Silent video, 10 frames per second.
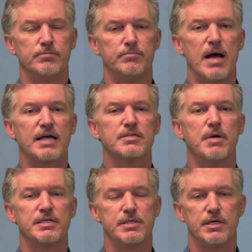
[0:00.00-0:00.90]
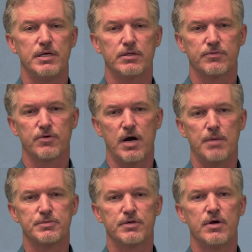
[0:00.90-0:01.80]
maximize the yield of
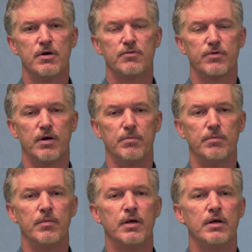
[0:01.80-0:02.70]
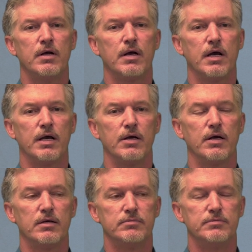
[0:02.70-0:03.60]
crops from a
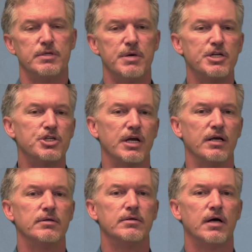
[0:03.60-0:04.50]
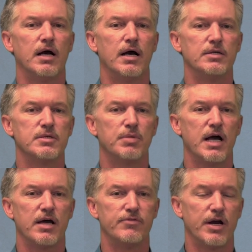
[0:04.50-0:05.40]
diminishing
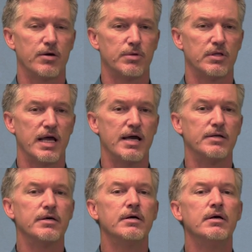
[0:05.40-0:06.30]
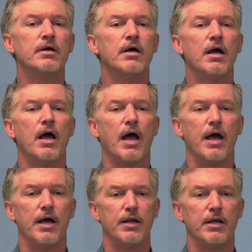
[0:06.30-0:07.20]
supply of arable land.
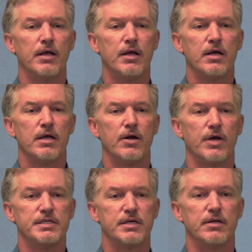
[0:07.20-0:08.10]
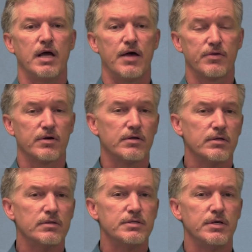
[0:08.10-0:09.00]
And, you know, is it
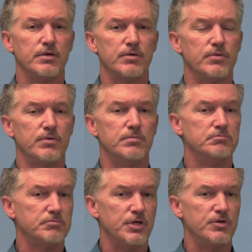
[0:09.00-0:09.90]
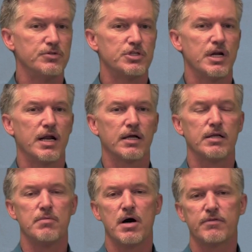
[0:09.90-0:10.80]
ethical to use
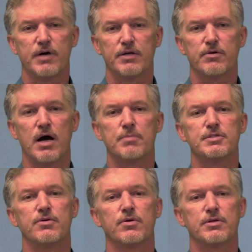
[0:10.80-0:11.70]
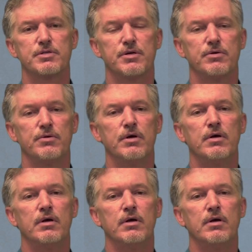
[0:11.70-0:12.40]
genetically modified crops in order to